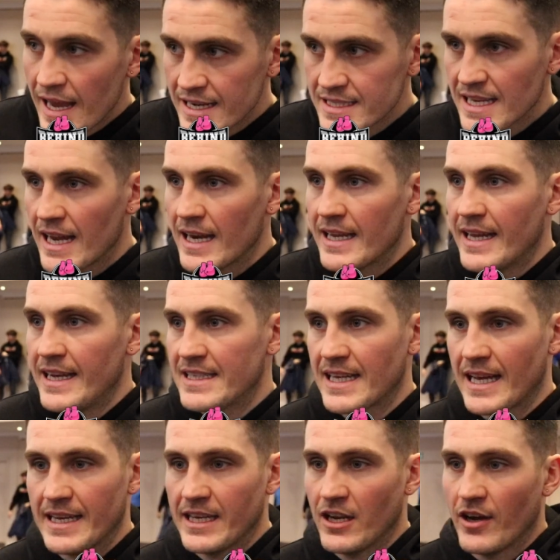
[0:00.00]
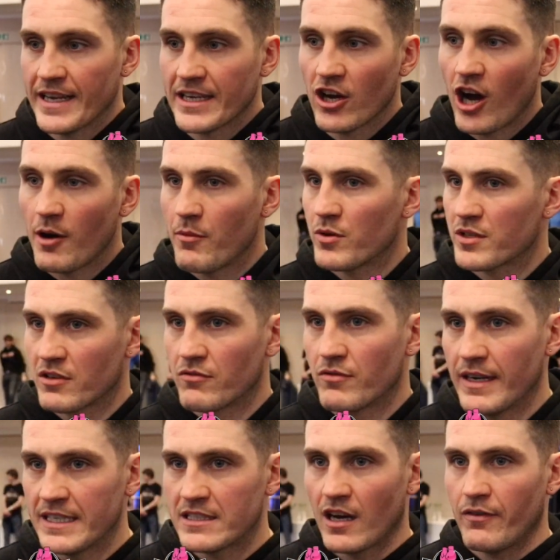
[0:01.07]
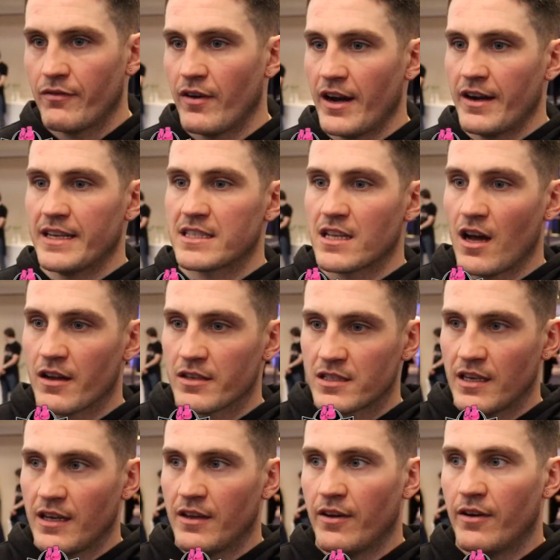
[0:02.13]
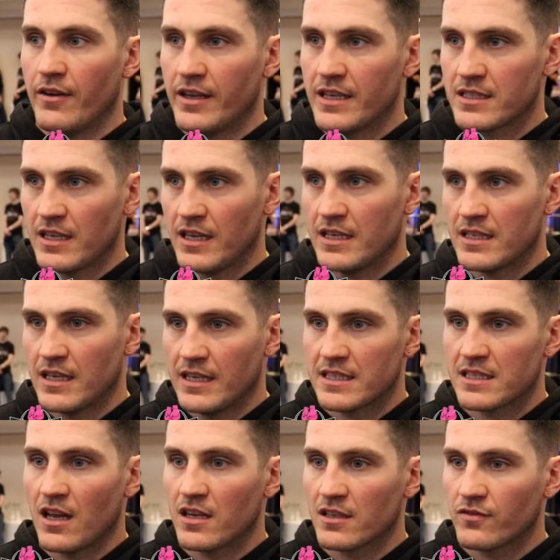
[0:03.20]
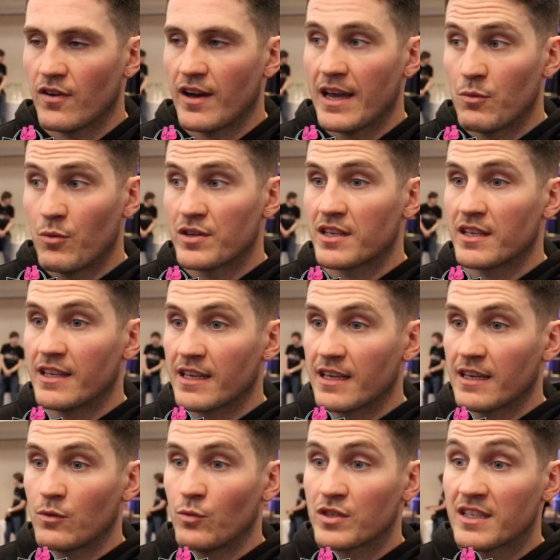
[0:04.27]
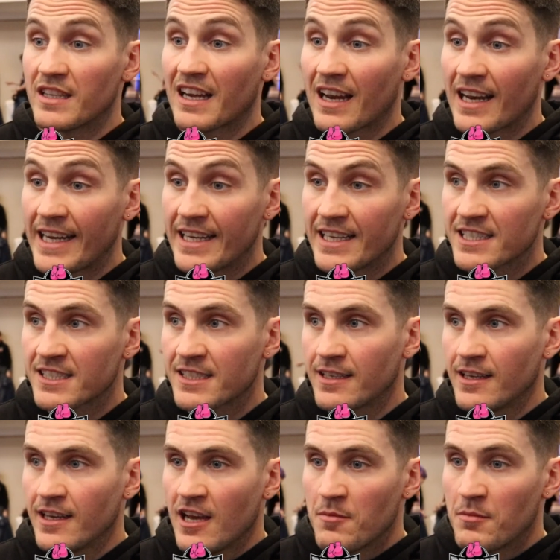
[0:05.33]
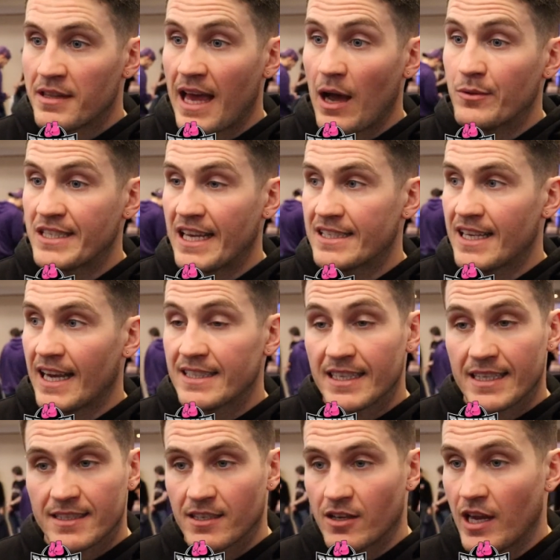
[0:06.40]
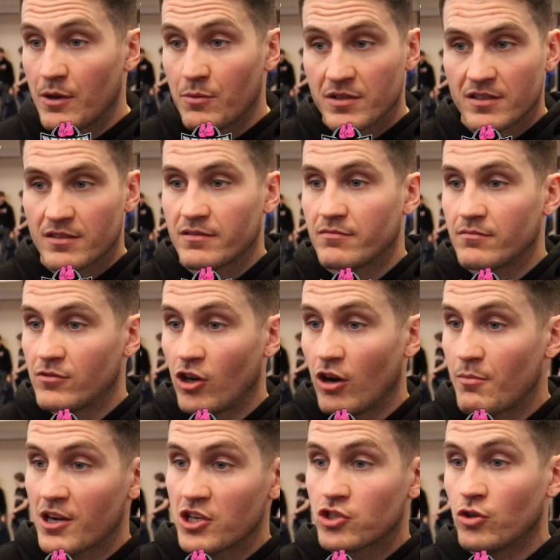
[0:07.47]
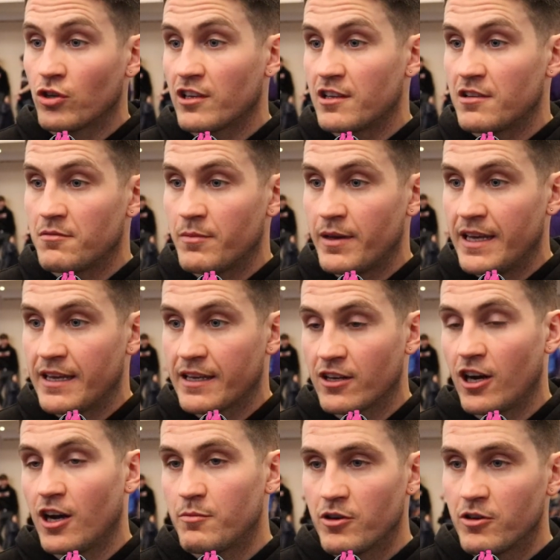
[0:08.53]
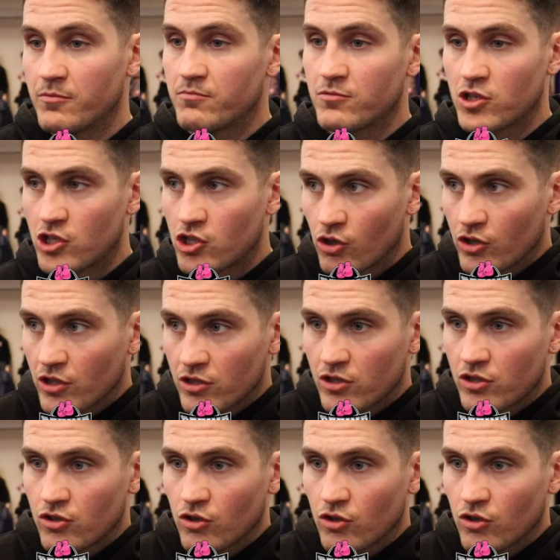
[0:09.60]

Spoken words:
Exactly, and he's had Ngannou was a really tough fight in his last fight. It wasn't the cleanest, but that was their tactics. He was not much taller than me, Ngannou, short,